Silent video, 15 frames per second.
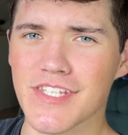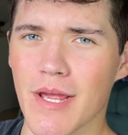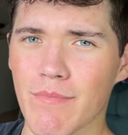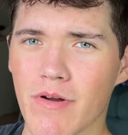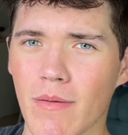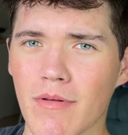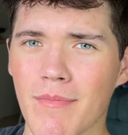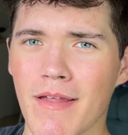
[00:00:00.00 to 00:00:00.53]
Is that
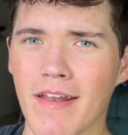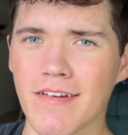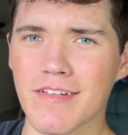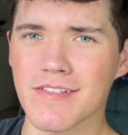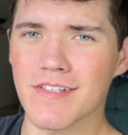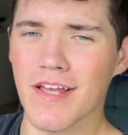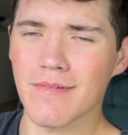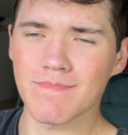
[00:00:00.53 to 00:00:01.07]
problematic
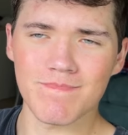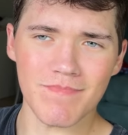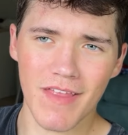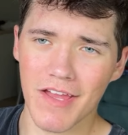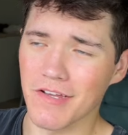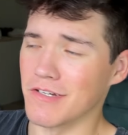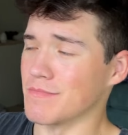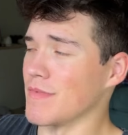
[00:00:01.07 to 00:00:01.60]
to say?
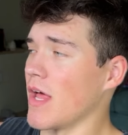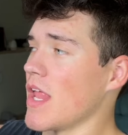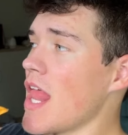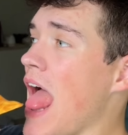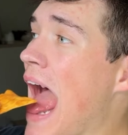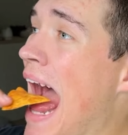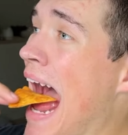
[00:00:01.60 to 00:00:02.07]
I hope not.